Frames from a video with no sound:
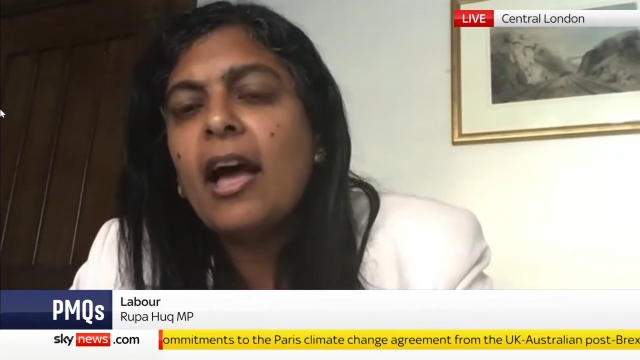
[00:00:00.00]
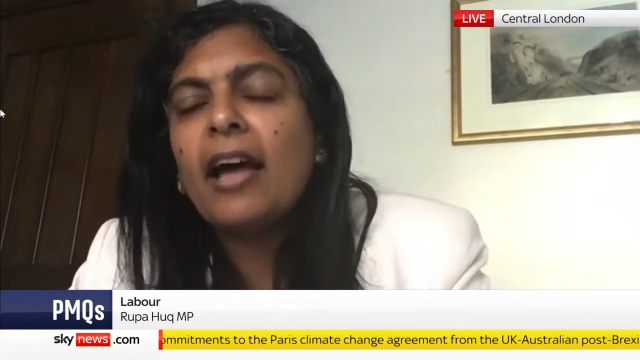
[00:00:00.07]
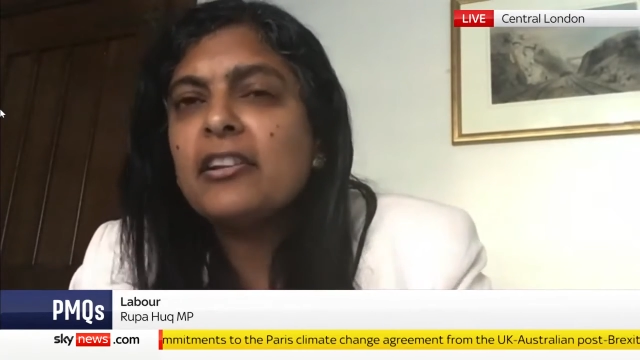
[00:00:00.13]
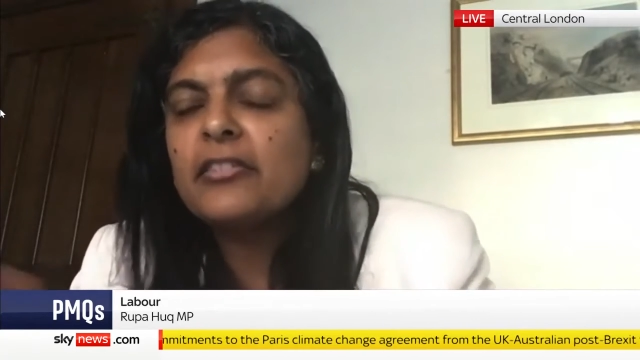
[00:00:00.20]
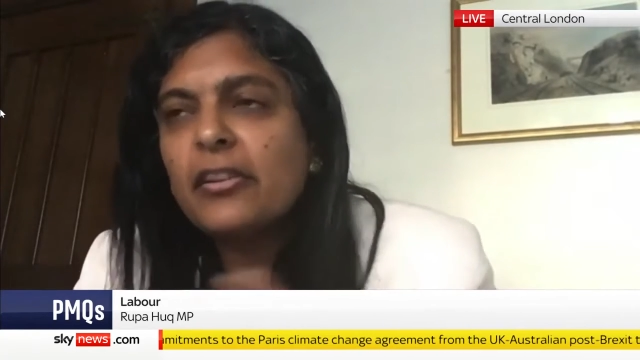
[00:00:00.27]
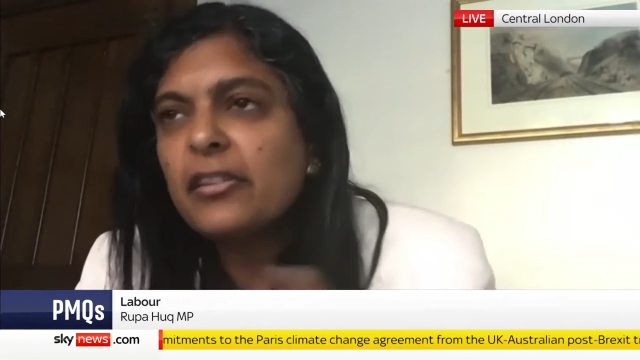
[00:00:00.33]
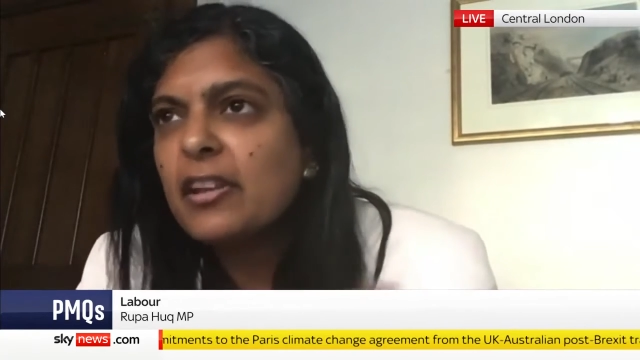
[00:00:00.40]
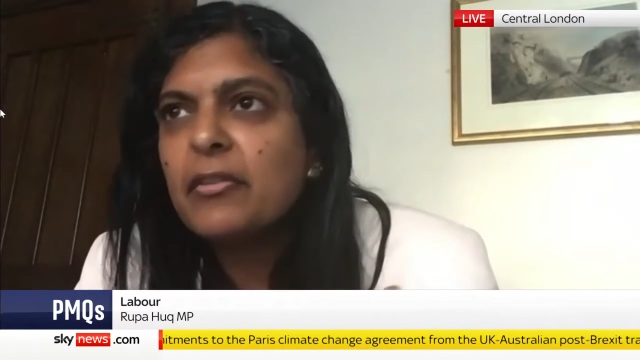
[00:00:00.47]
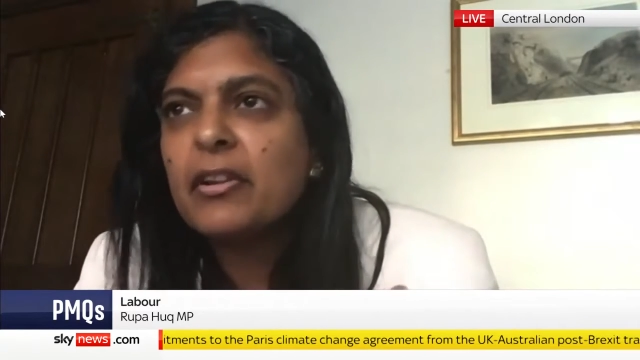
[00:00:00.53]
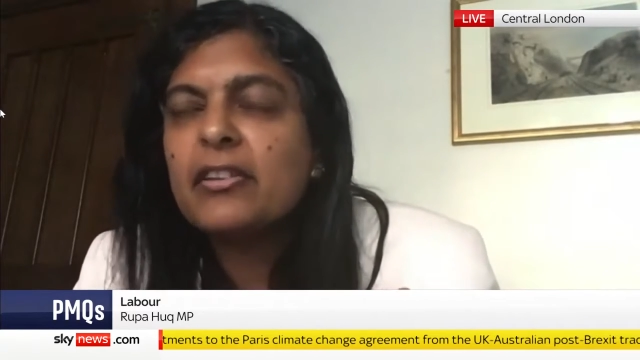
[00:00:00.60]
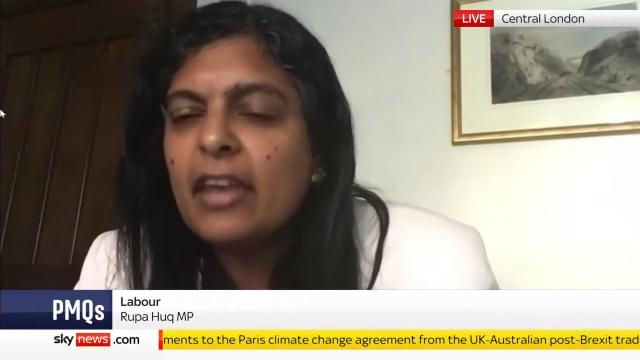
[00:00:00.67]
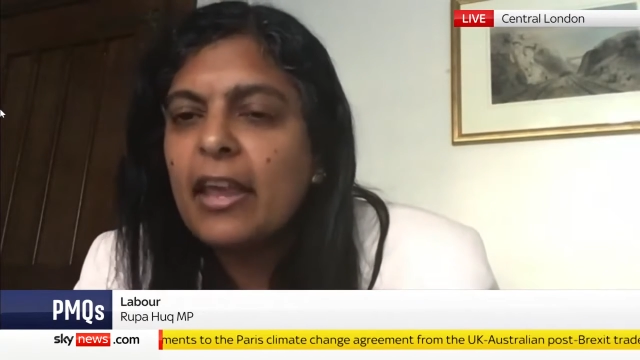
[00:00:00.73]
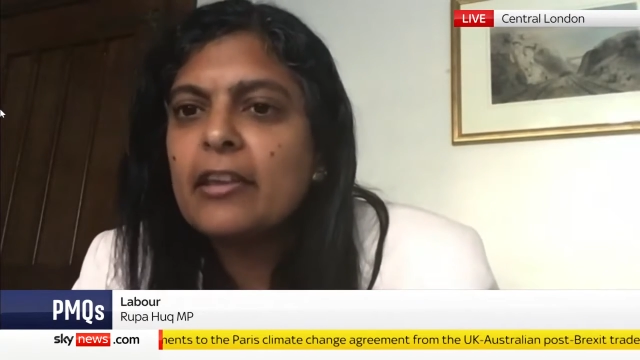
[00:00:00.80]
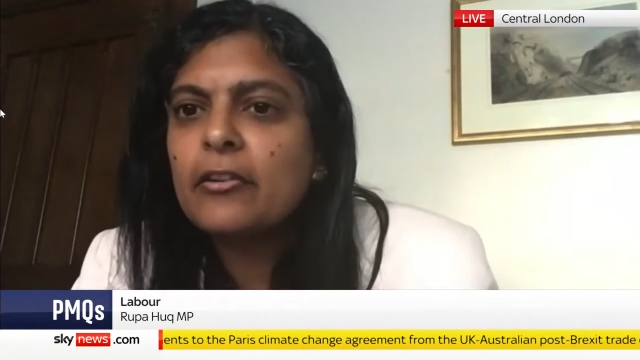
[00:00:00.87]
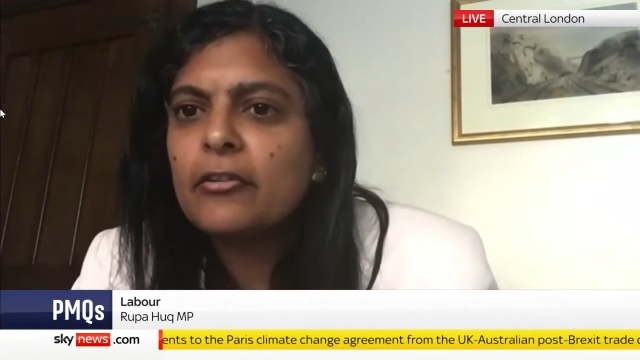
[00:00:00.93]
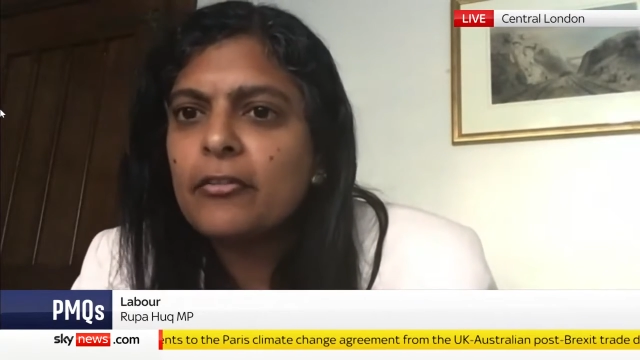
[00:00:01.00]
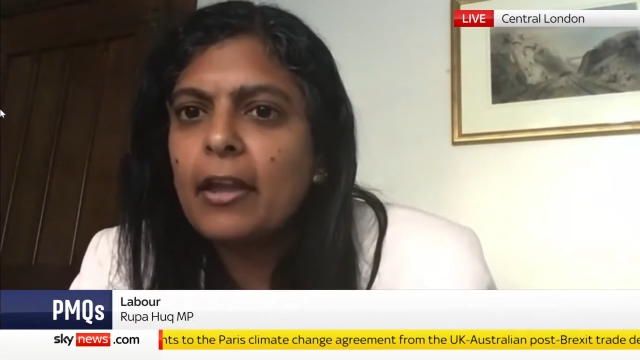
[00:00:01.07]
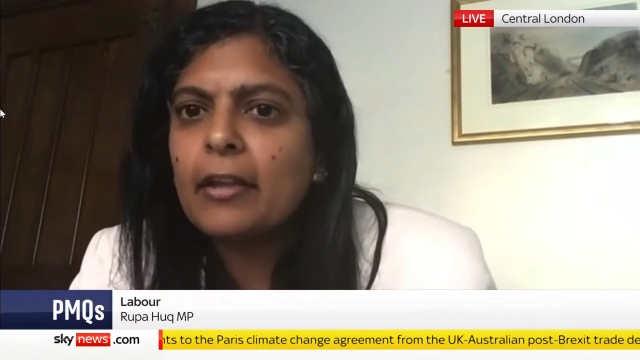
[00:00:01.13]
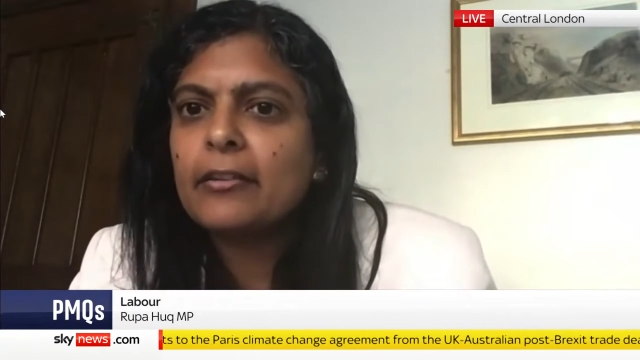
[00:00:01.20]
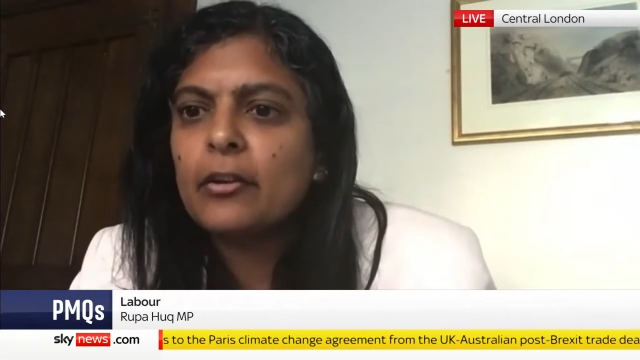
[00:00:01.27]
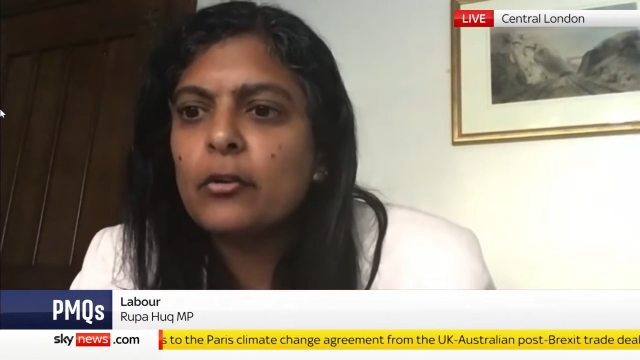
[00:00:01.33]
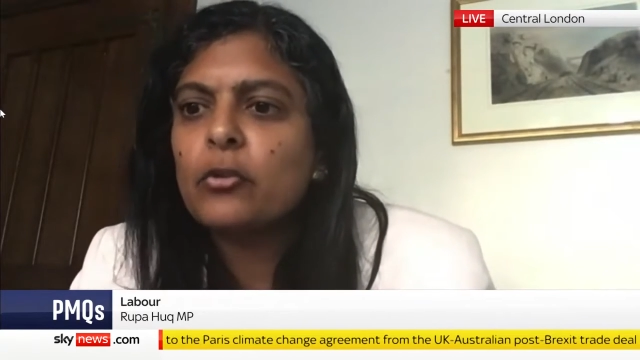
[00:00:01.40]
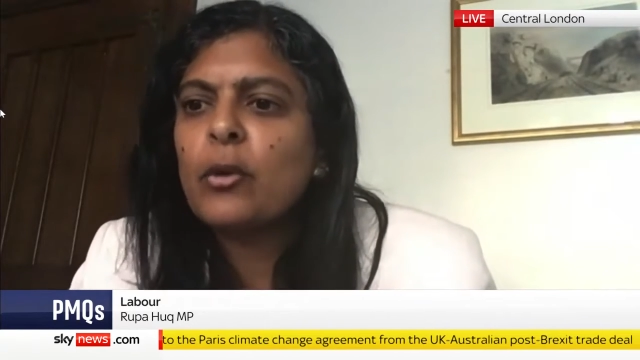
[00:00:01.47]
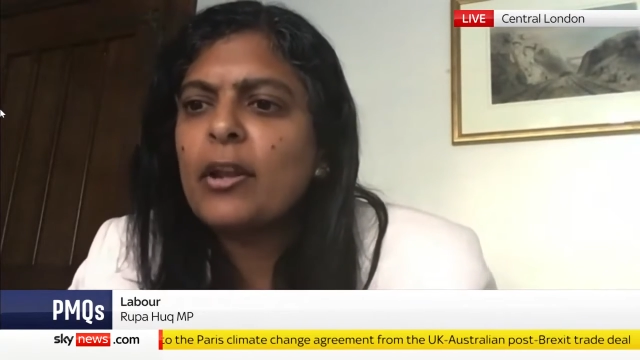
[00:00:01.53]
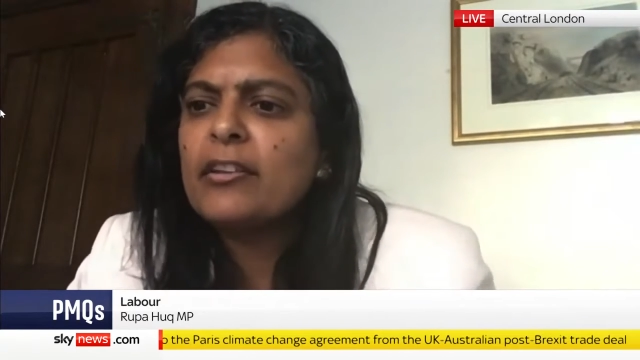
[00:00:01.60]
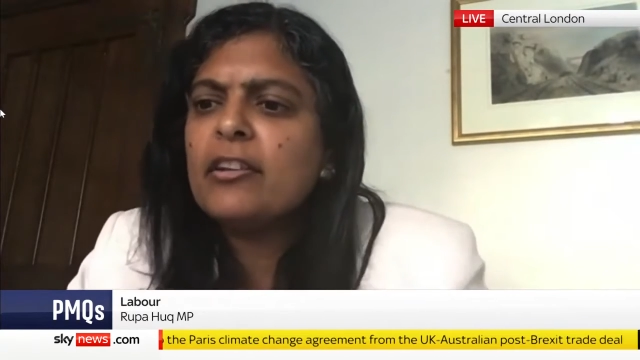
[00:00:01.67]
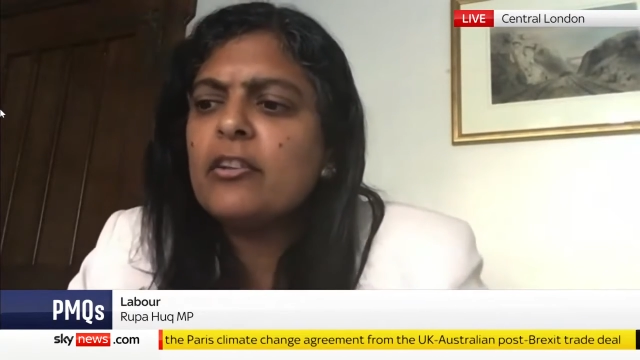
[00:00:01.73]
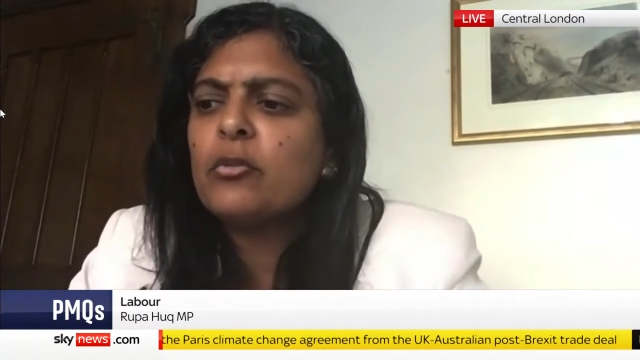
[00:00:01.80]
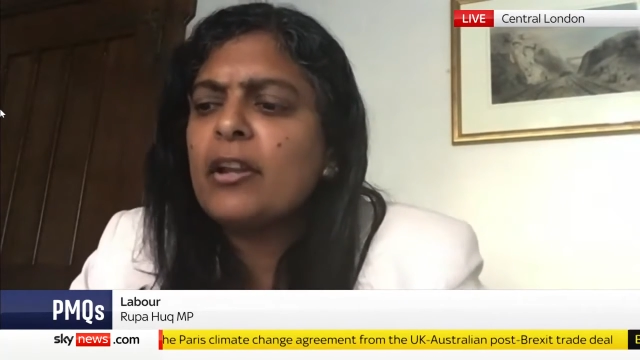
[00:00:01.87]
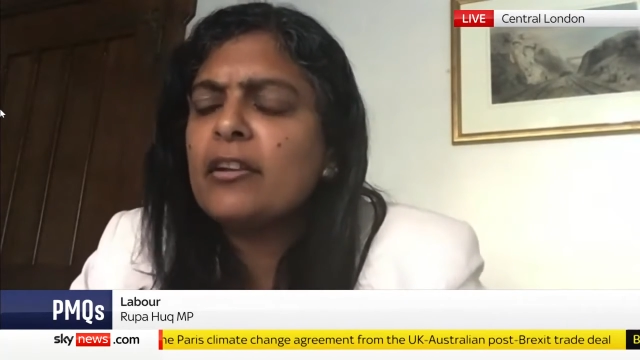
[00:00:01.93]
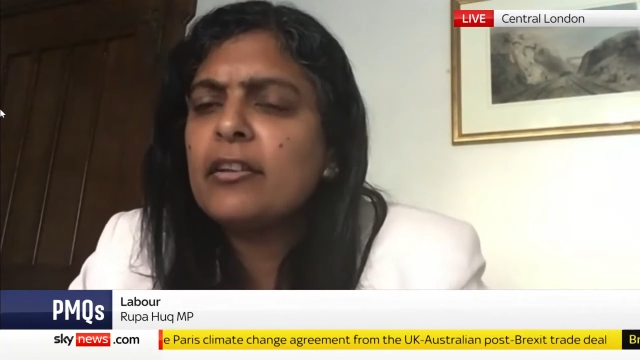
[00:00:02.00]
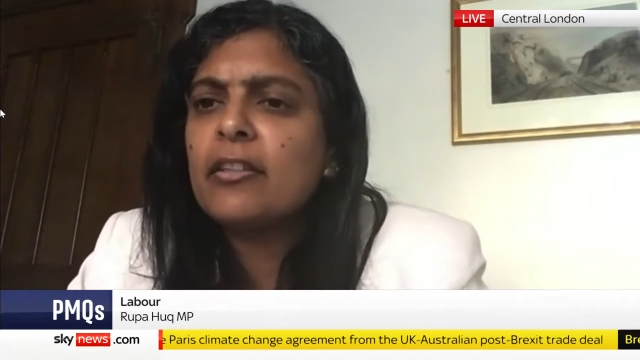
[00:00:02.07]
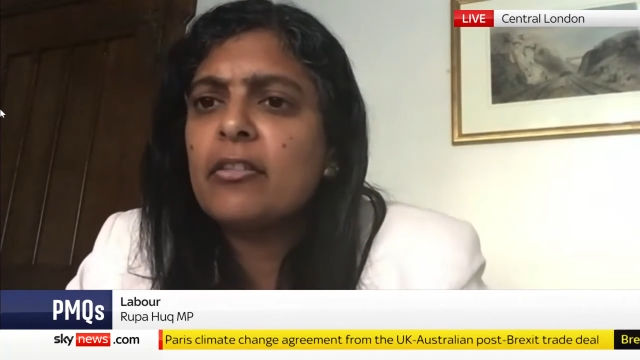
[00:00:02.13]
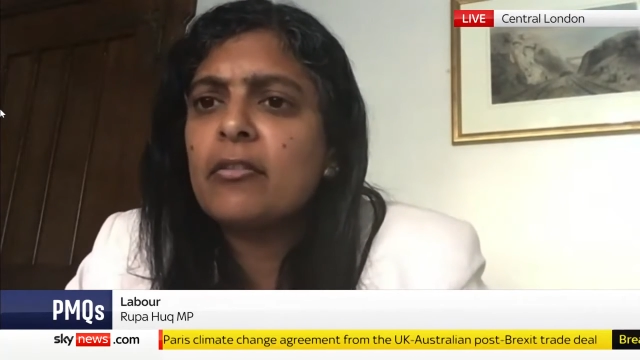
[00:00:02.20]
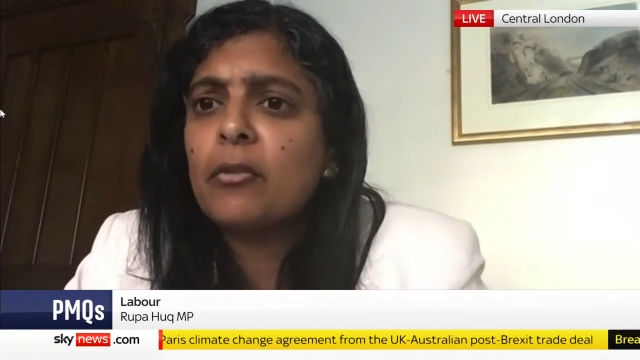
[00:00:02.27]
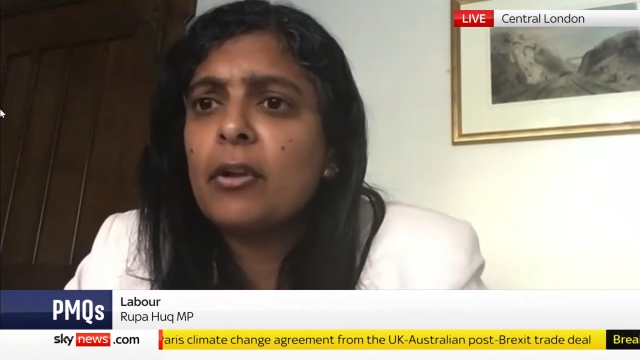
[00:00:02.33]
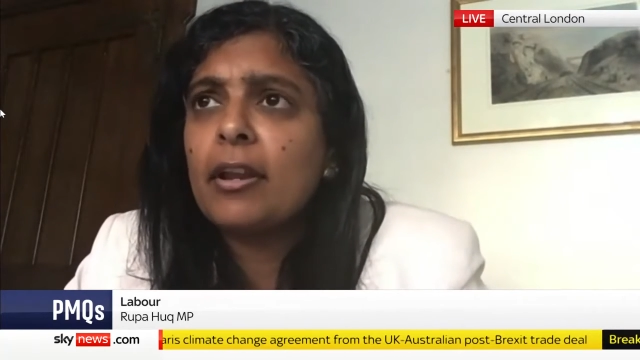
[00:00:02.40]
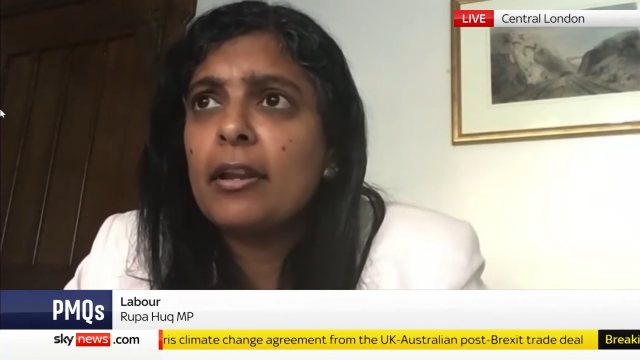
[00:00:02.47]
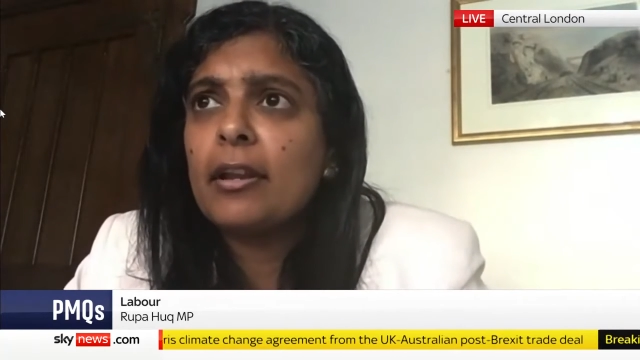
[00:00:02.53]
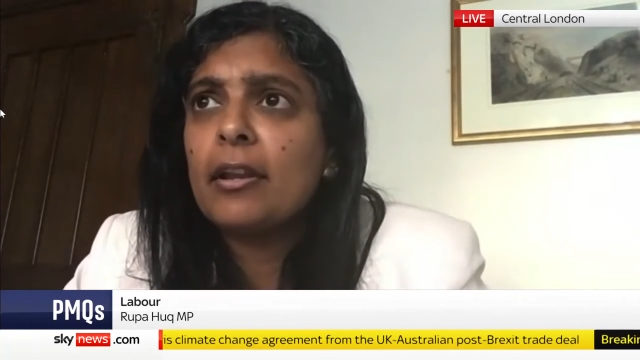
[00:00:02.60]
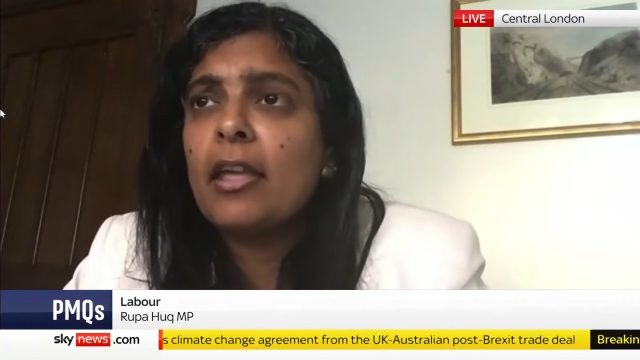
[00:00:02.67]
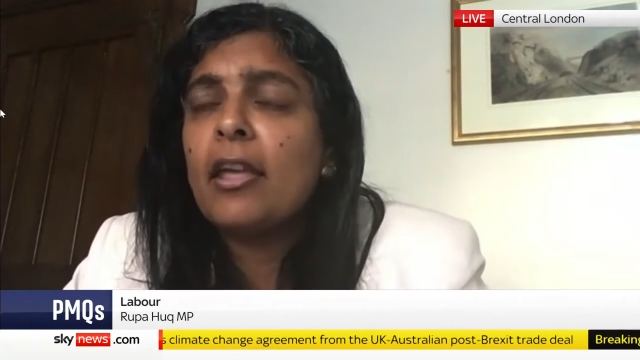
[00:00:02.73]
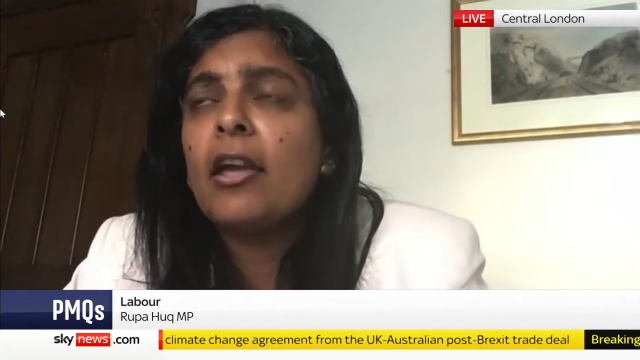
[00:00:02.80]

and it doesn't even take effect till 2023.